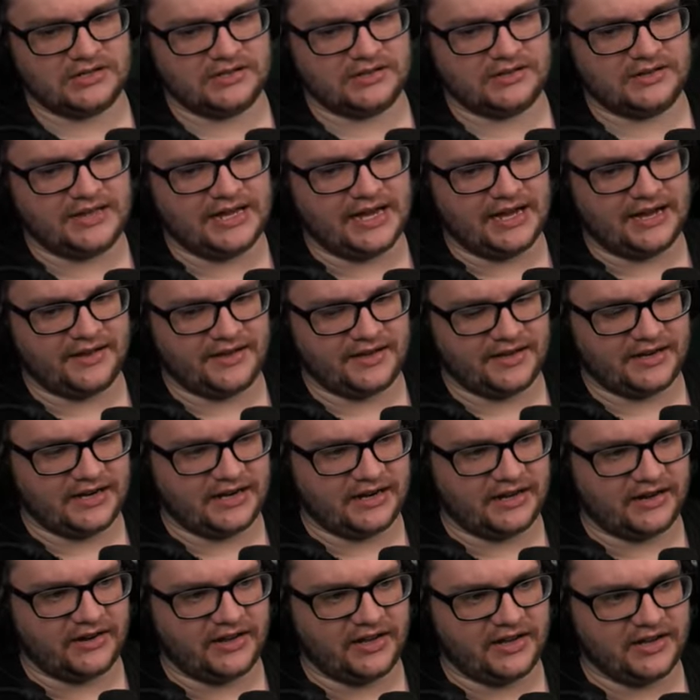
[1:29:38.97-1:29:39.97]
that
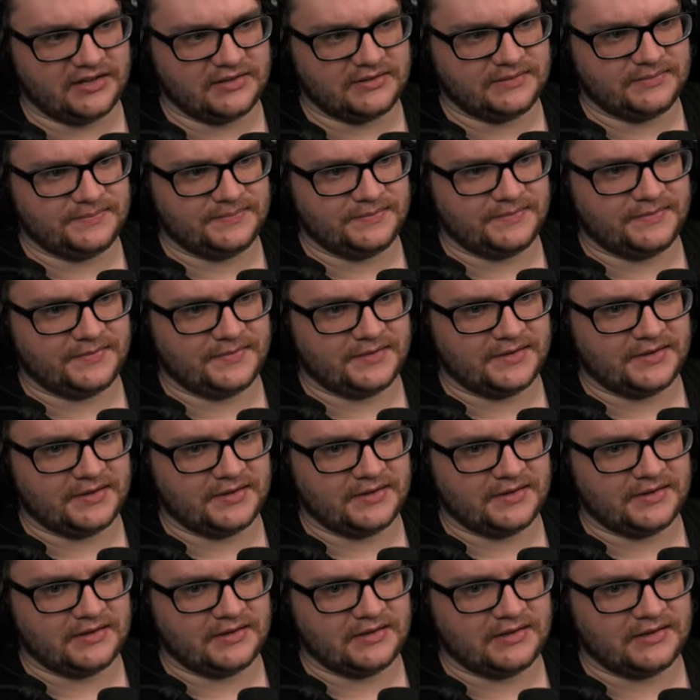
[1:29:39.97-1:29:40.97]
area. Keep going.